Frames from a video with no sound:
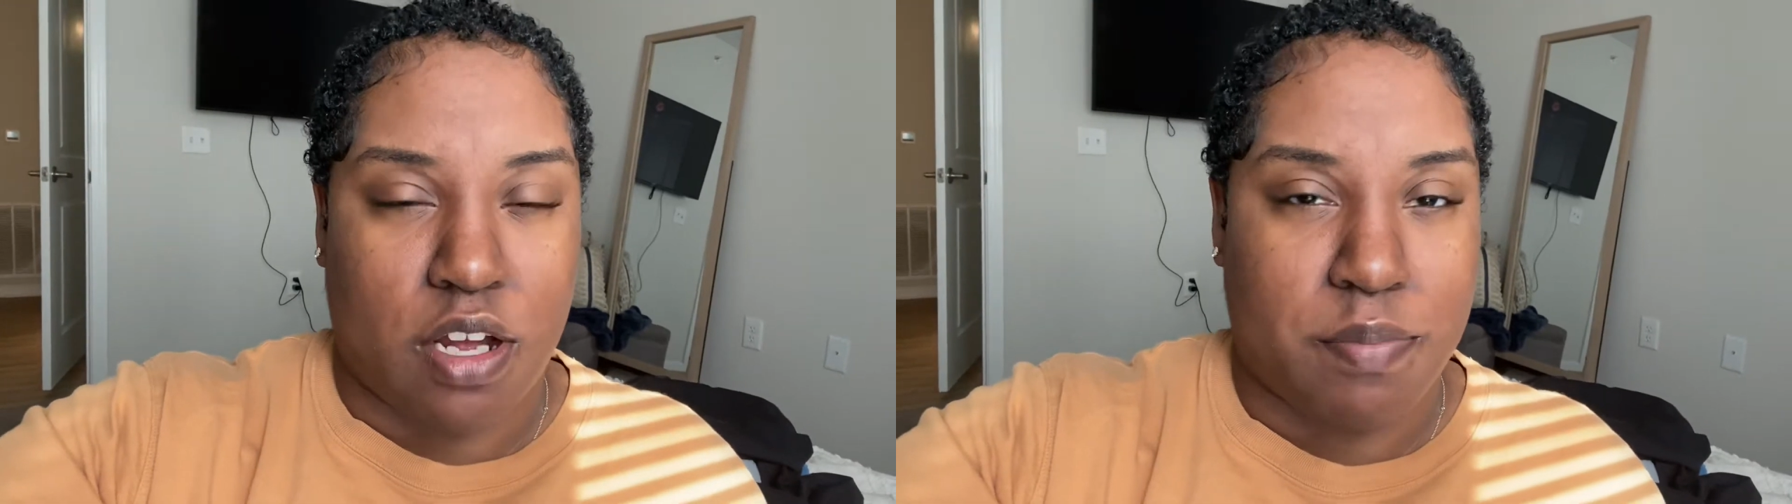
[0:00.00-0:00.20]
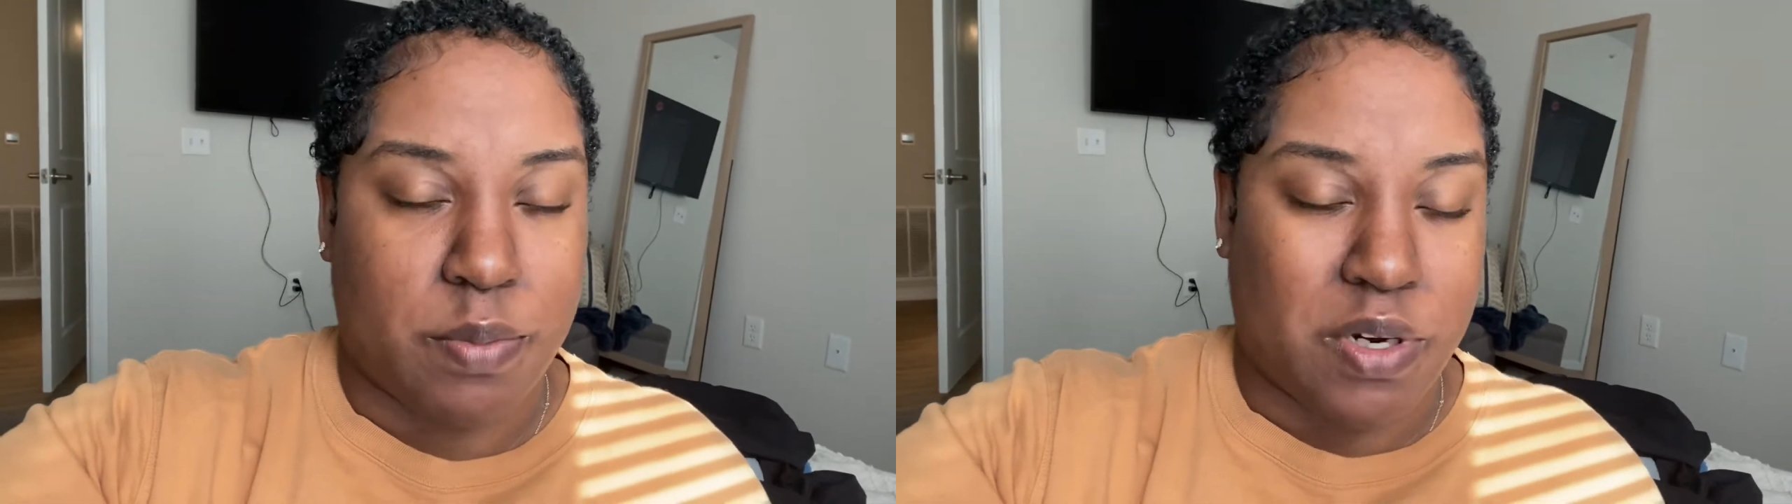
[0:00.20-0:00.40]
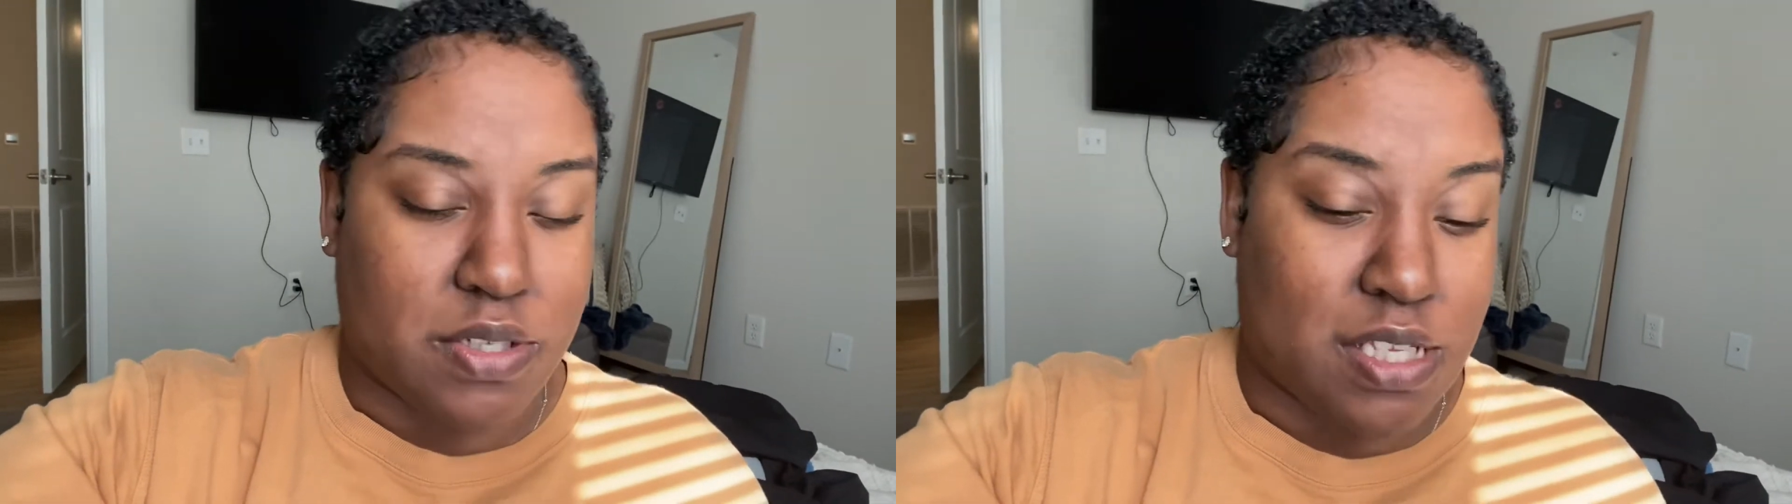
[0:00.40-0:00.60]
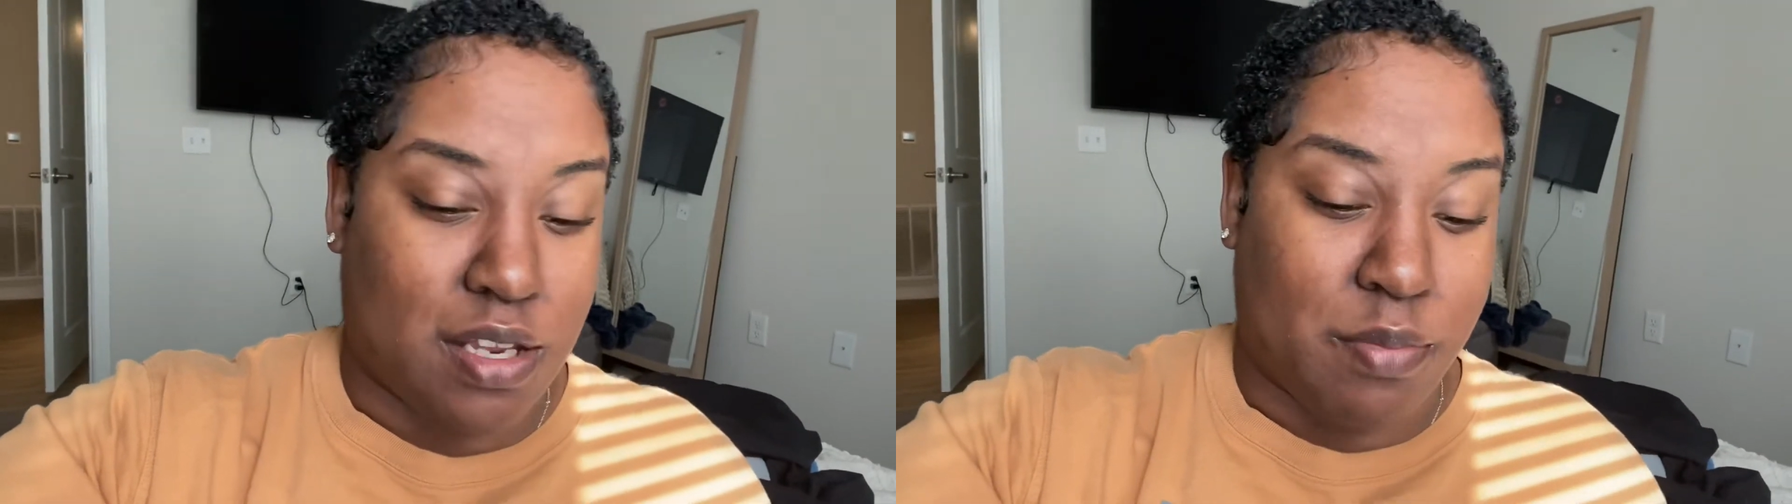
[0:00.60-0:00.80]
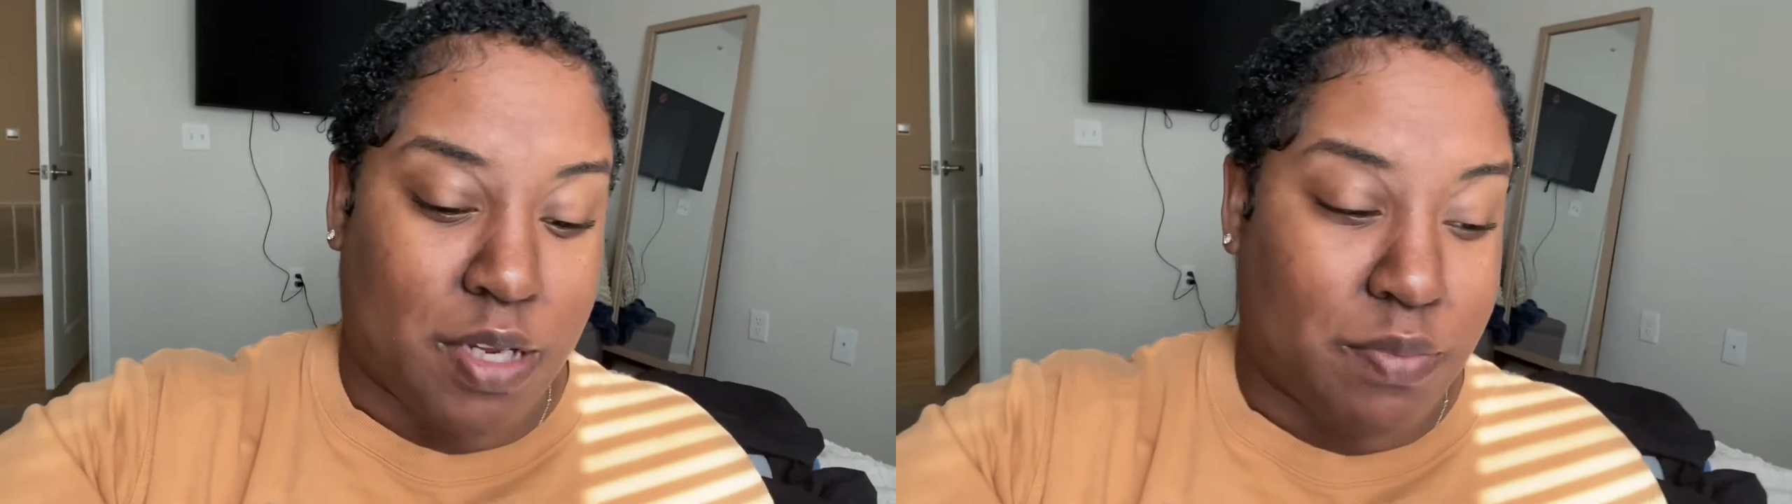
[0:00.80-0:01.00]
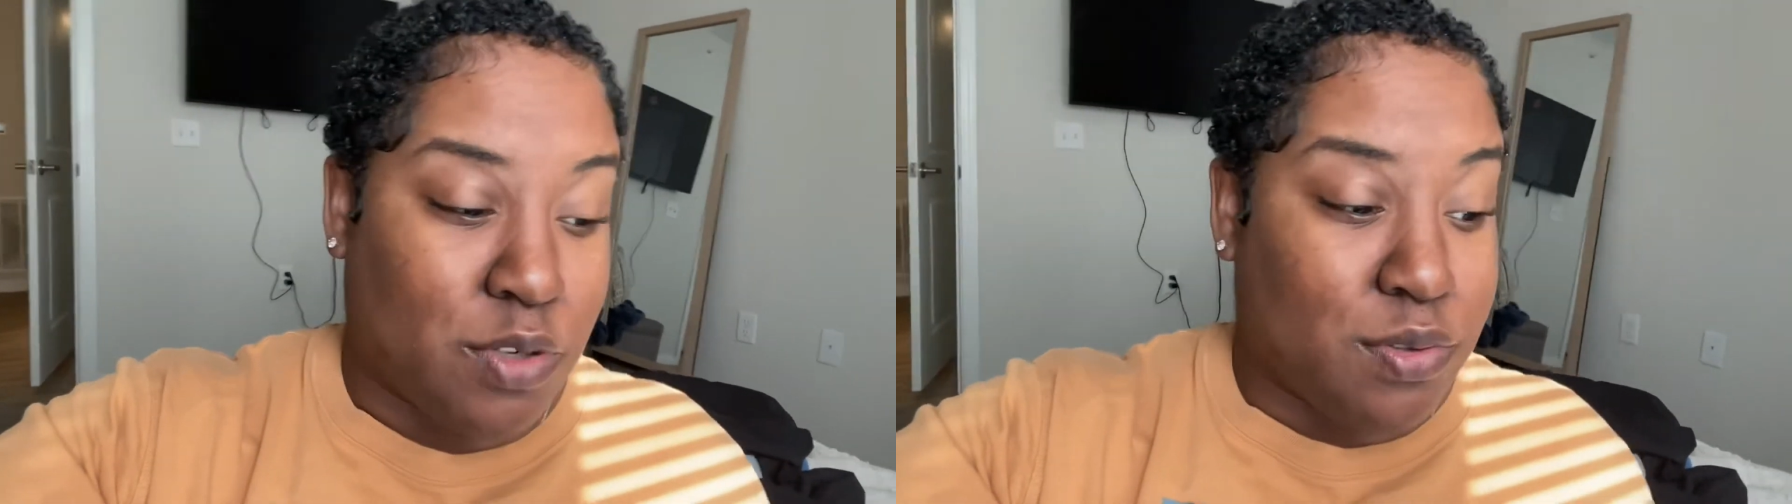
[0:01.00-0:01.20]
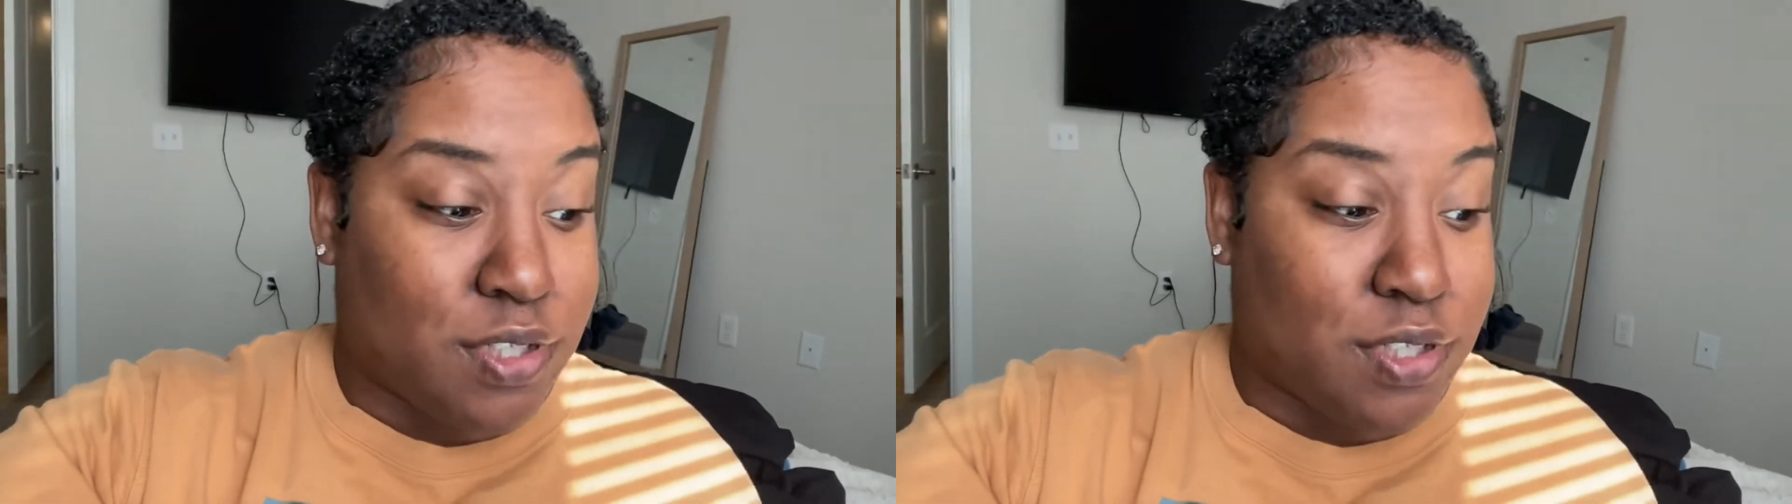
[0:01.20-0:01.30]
Remember, I was telling you about my new